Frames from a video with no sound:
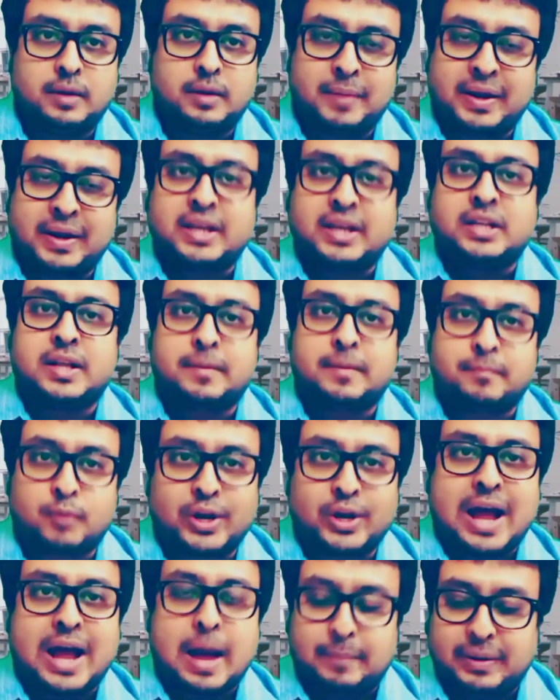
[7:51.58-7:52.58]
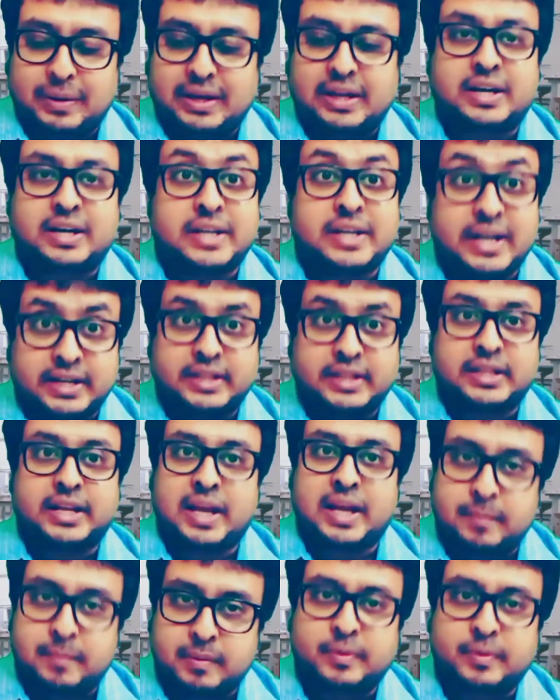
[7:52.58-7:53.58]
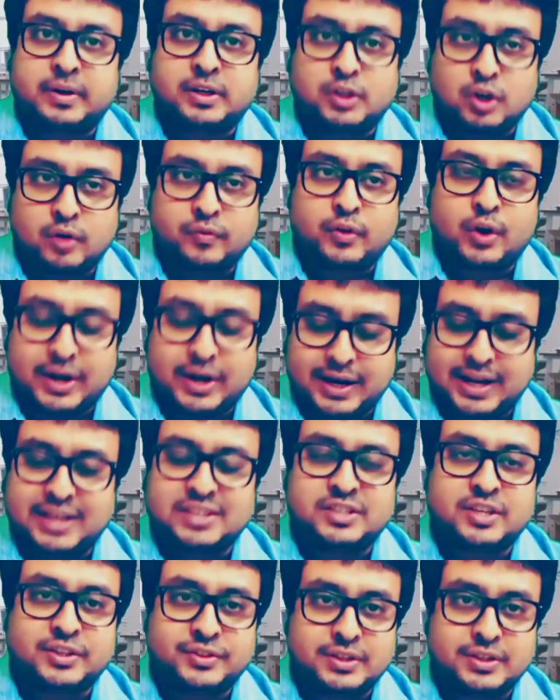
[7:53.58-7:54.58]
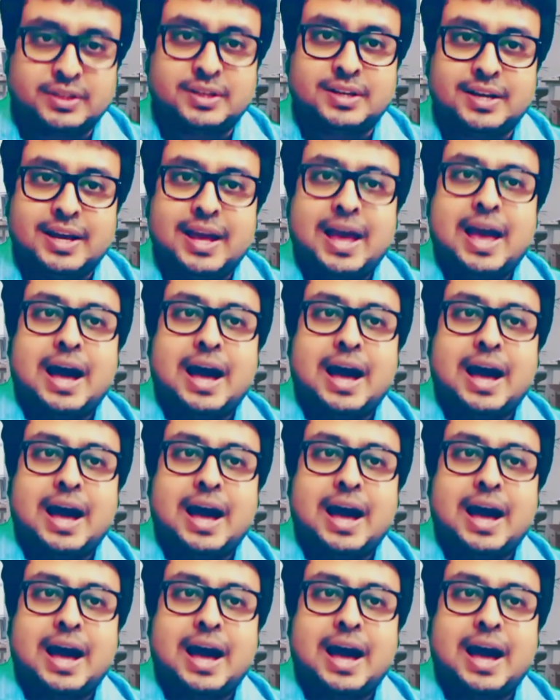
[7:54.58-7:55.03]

making the employee happy, creating the capability of the organization.